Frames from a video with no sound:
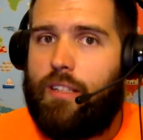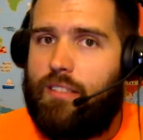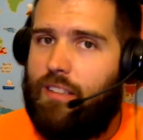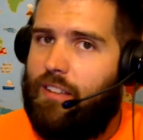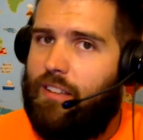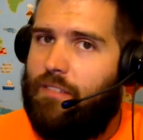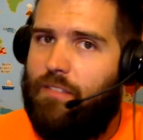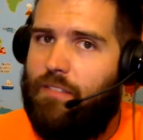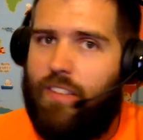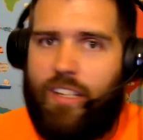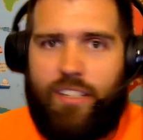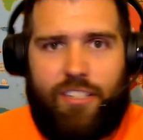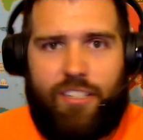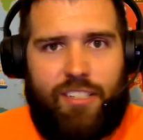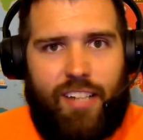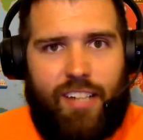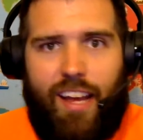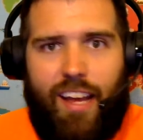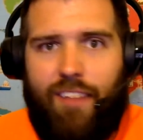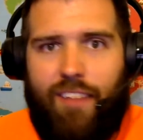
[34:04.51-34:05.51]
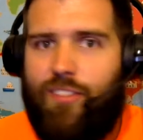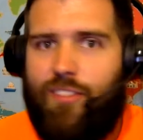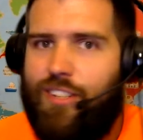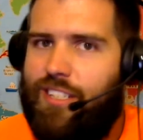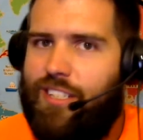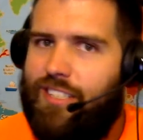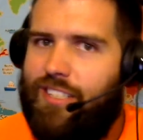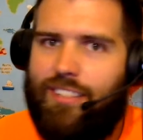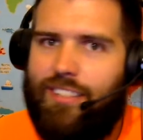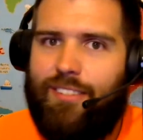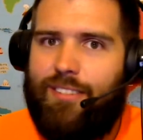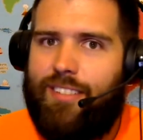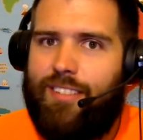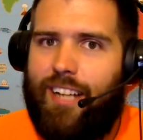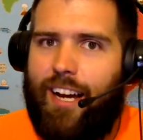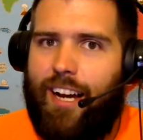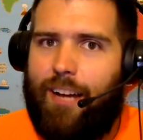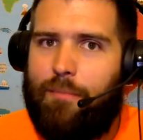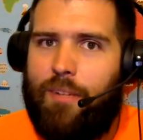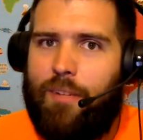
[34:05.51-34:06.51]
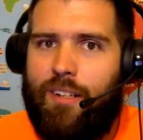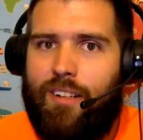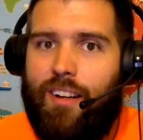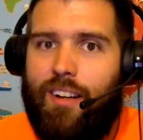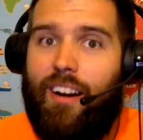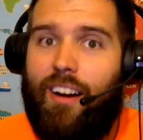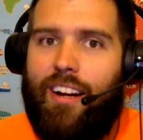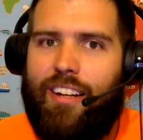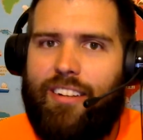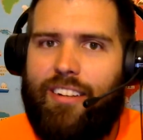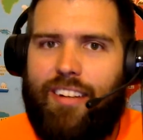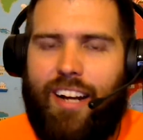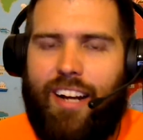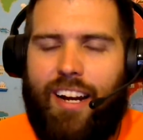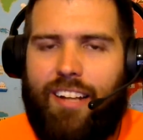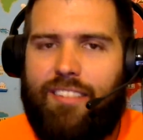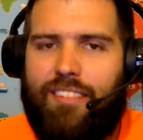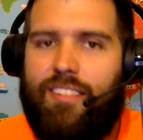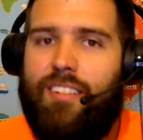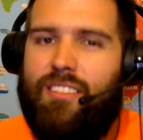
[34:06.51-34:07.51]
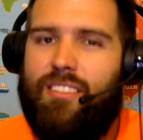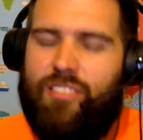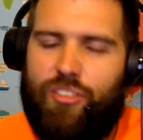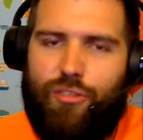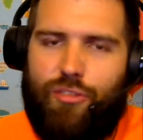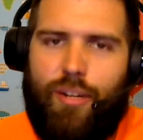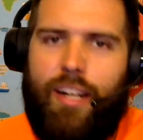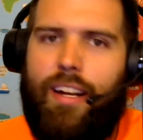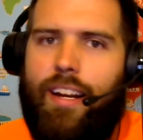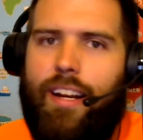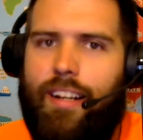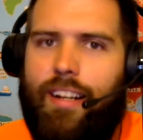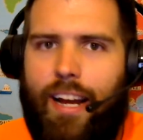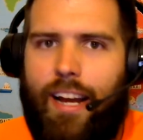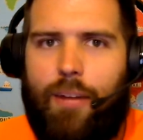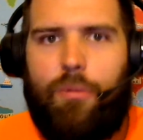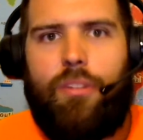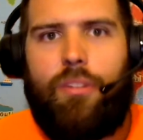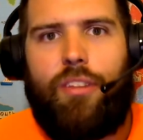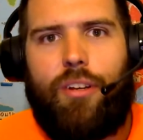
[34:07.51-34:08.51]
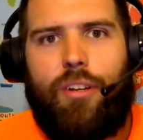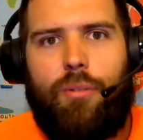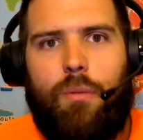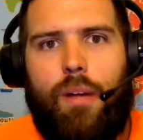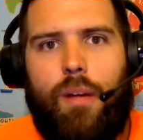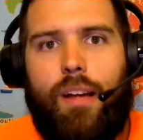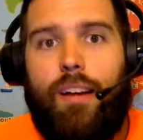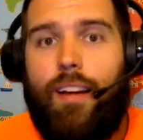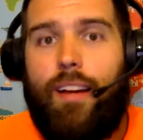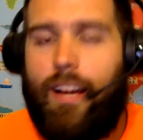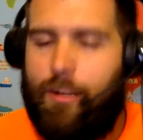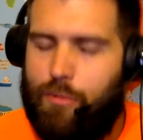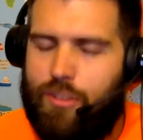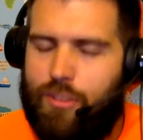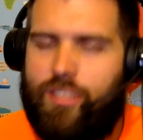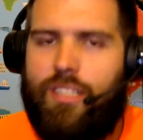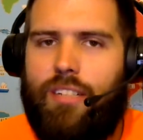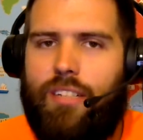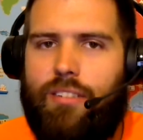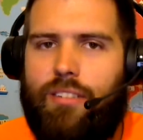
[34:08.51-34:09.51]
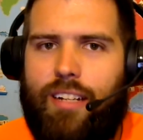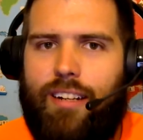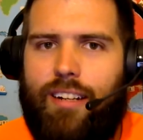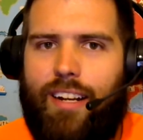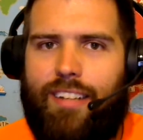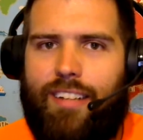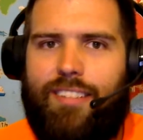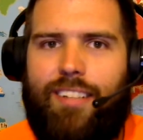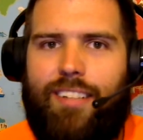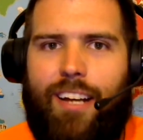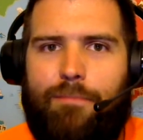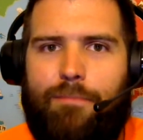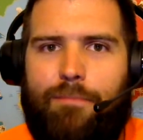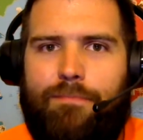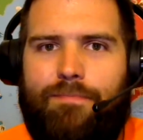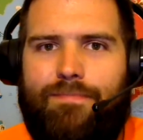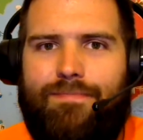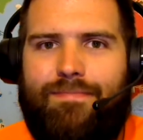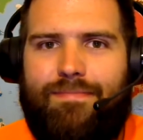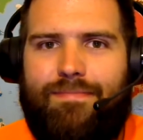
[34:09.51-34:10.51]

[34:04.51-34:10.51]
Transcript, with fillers: to the finish every single time. All right, you guys, it's great hanging out with you, and we'll see you again next time.